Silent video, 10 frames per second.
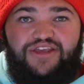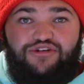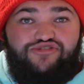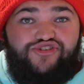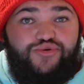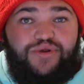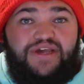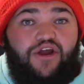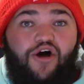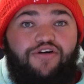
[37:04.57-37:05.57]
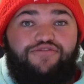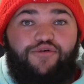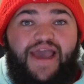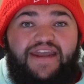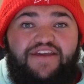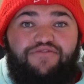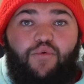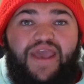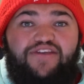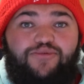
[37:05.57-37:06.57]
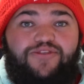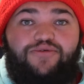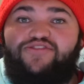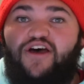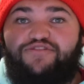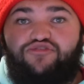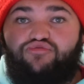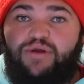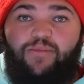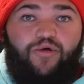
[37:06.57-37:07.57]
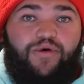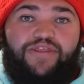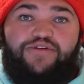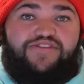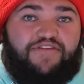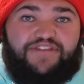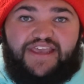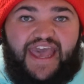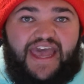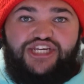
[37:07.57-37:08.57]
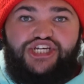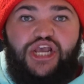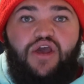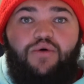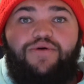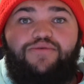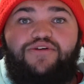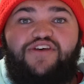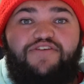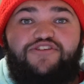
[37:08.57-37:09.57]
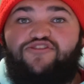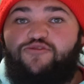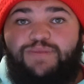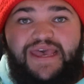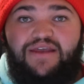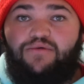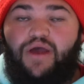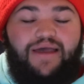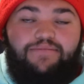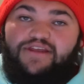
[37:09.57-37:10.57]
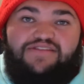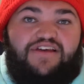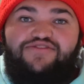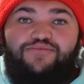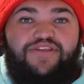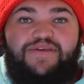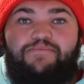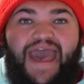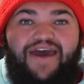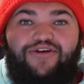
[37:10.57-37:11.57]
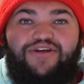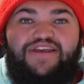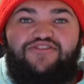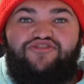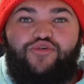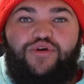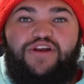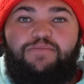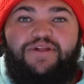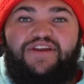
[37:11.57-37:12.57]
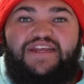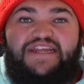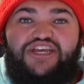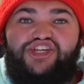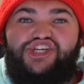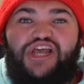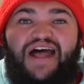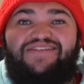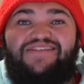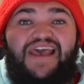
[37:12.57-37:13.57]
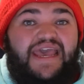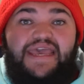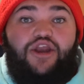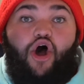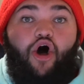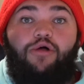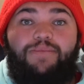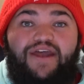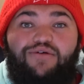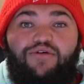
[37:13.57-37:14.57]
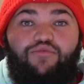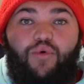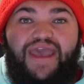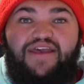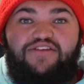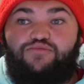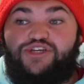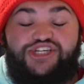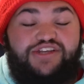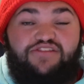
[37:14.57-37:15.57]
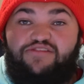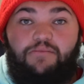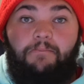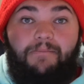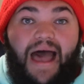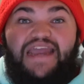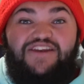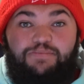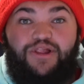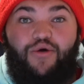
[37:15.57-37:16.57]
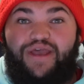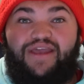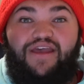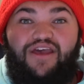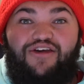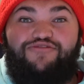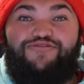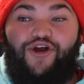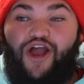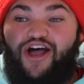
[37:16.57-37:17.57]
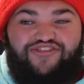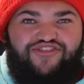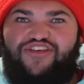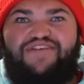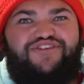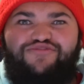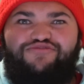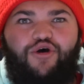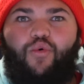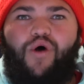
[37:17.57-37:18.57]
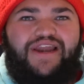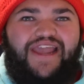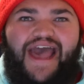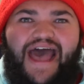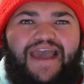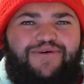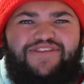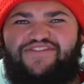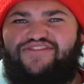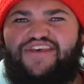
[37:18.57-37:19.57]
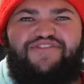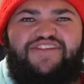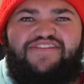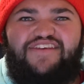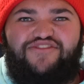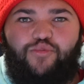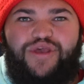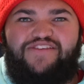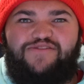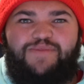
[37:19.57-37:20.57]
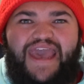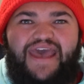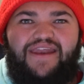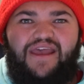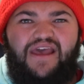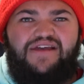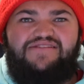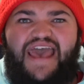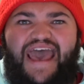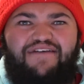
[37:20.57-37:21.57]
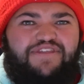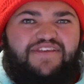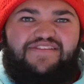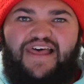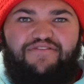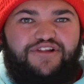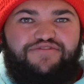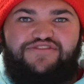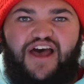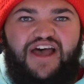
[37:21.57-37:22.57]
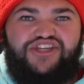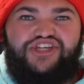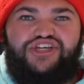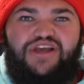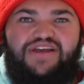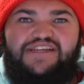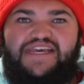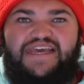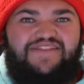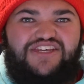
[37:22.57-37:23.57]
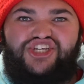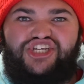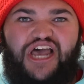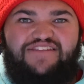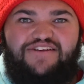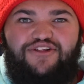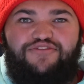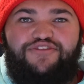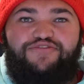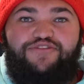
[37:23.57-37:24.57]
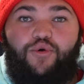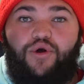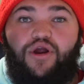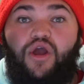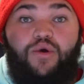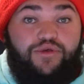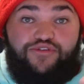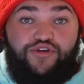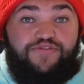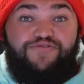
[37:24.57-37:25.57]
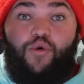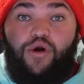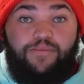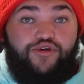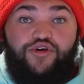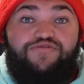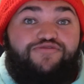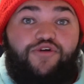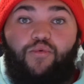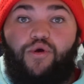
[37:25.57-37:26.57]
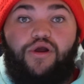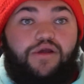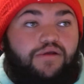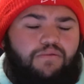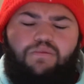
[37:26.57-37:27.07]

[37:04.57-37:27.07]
shoot in all variety of ways, whether it's off the dribble, whether it's off the catch, whether it's off a spin. It doesn't really matter. He has shown an ability to hit shots in all manner of ways, which is mind-blowing for a 7'1" guy with a 7'6" wingspan to have this level of touch, to hit these shots all over the floor with good form, good footwork.